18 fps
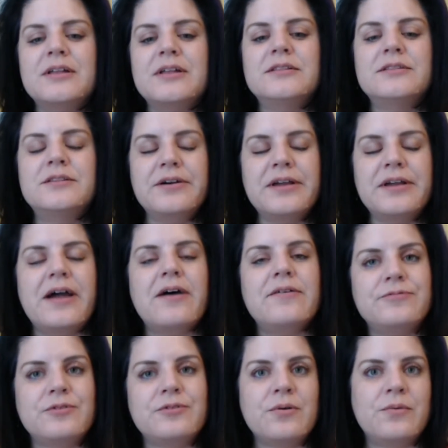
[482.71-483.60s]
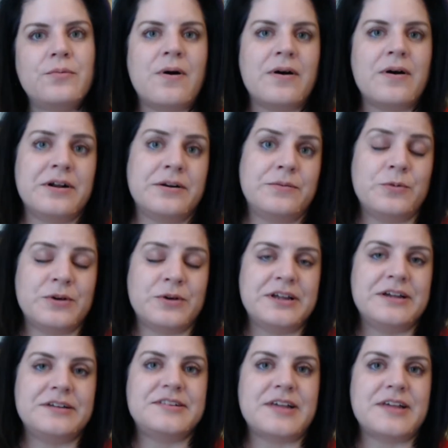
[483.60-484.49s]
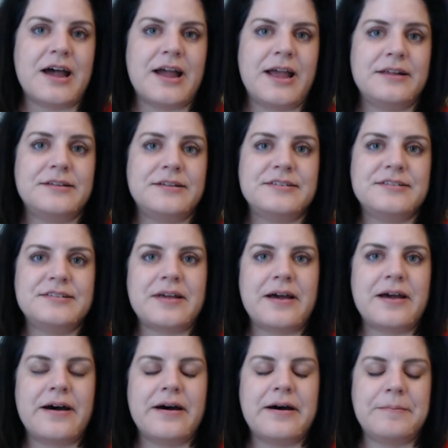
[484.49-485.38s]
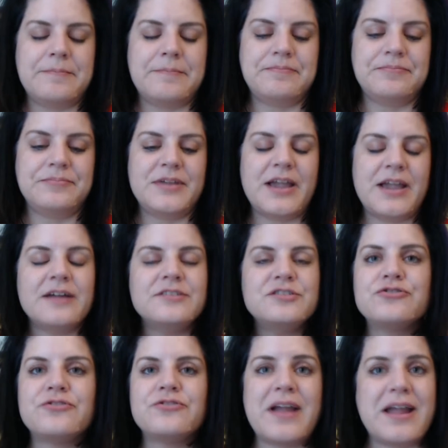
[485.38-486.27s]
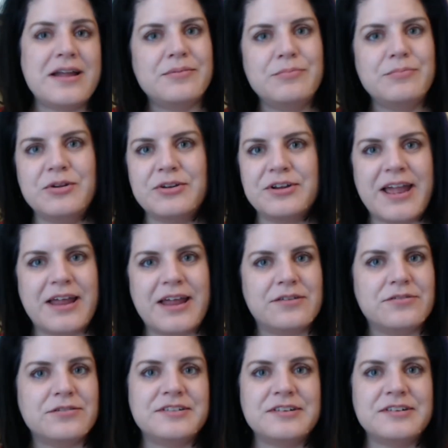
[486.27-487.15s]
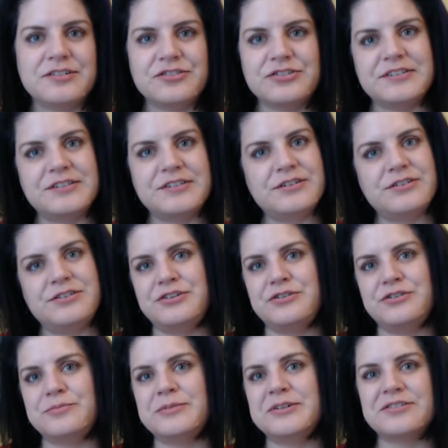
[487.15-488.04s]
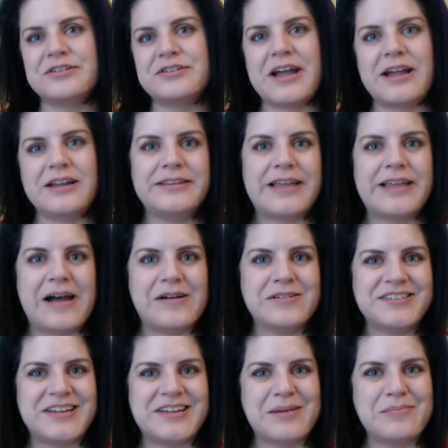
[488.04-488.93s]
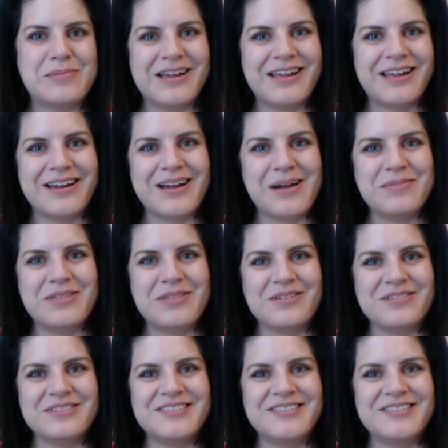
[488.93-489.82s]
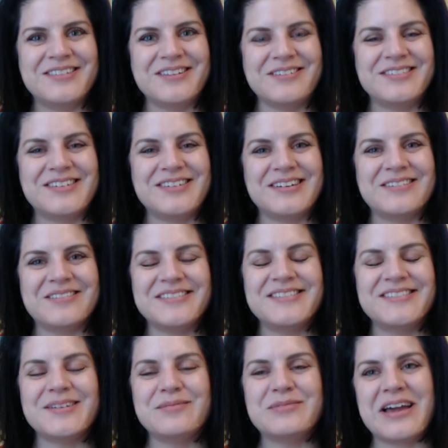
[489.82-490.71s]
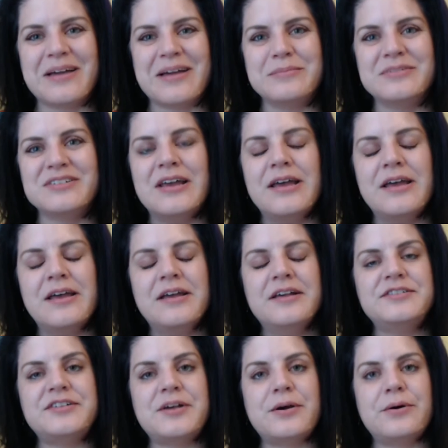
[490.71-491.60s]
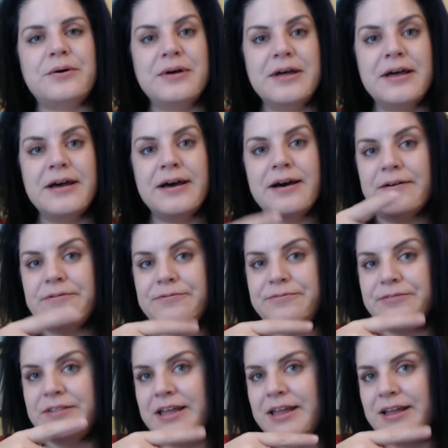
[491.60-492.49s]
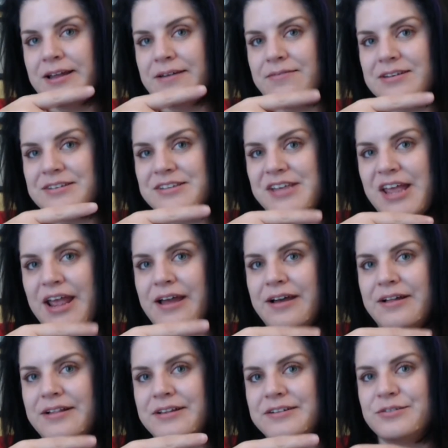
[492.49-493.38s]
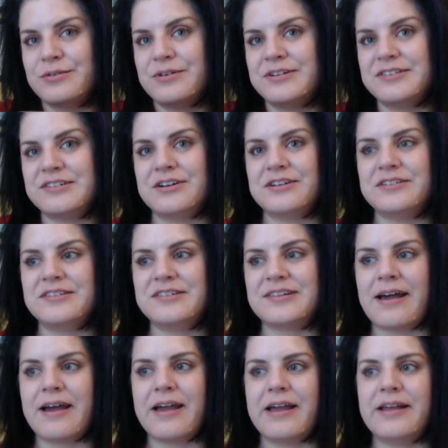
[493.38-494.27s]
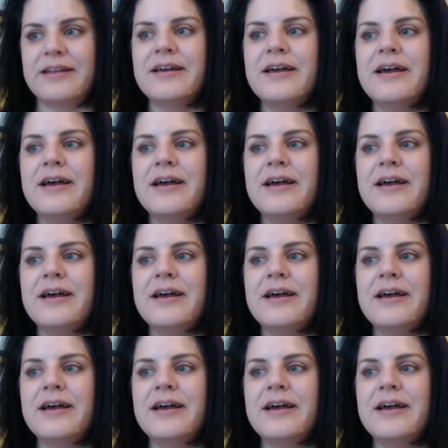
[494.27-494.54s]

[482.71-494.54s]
Look out for warning signs. Cats are great communicators. It's just humans are kind of lousy at picking up those signals sometimes. So a flicking of the tail is always a good sign.